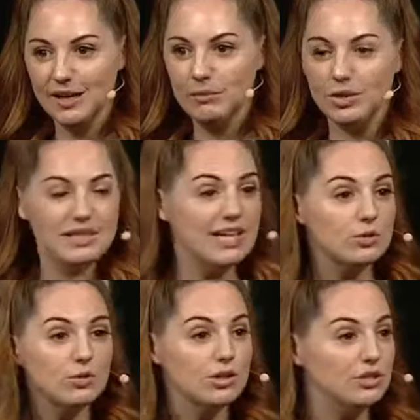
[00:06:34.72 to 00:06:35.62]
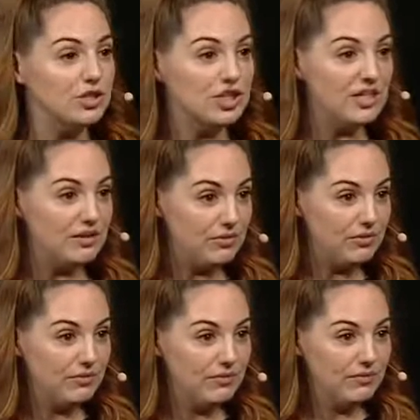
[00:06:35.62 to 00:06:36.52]
because that's all you'll achieve.
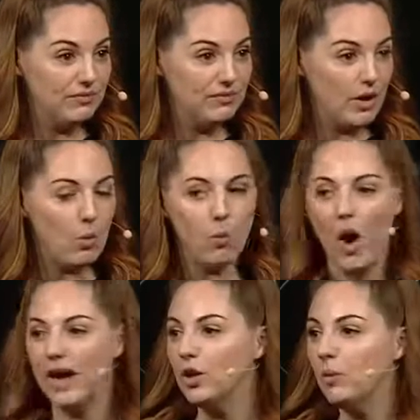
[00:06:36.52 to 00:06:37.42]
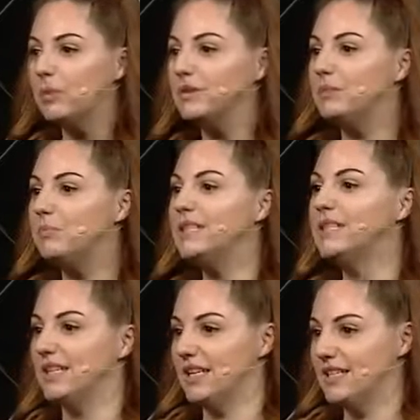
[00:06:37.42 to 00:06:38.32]
Why not build a
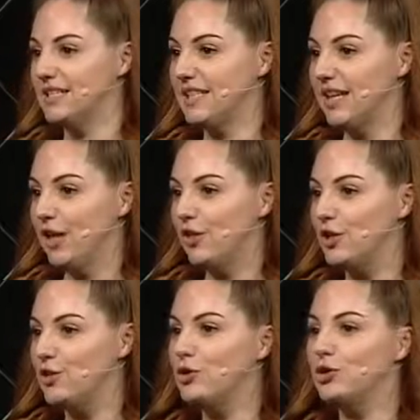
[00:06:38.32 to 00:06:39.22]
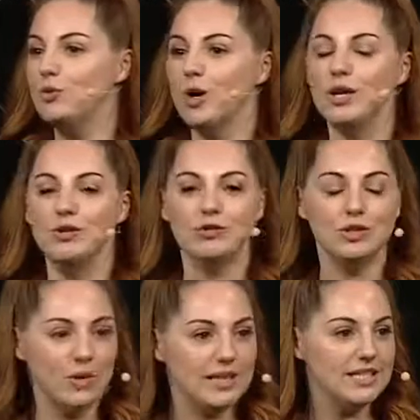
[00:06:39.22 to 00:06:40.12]
business that you can do
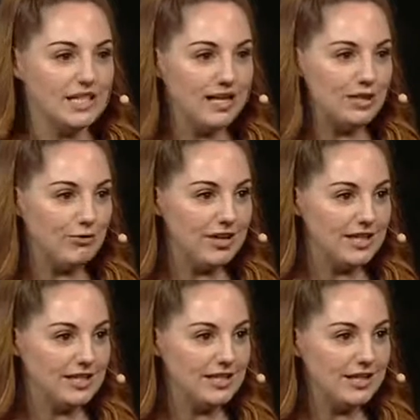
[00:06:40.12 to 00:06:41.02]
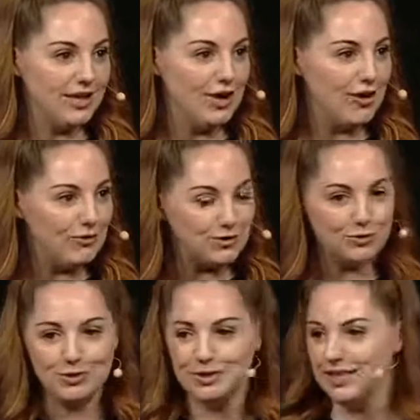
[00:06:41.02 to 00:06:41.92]
120 case credits over
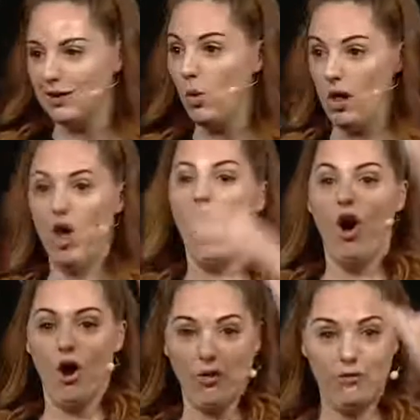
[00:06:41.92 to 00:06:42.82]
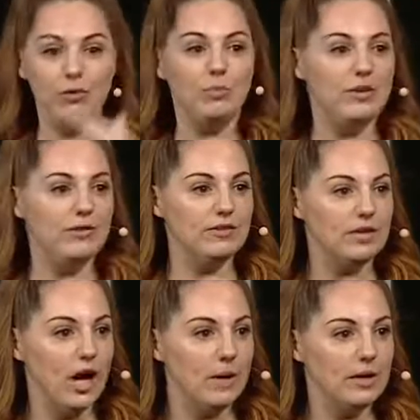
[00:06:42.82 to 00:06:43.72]
over a period of
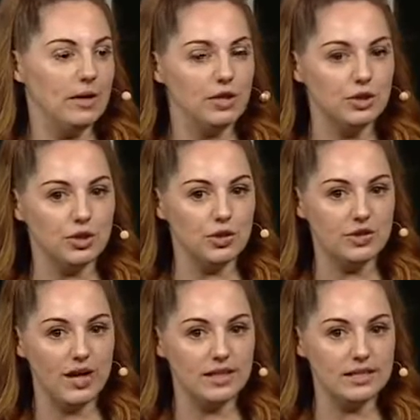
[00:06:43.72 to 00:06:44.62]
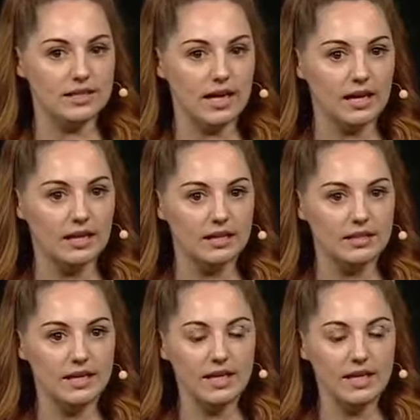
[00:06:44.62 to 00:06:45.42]
time? And I'm going to show you that in a second.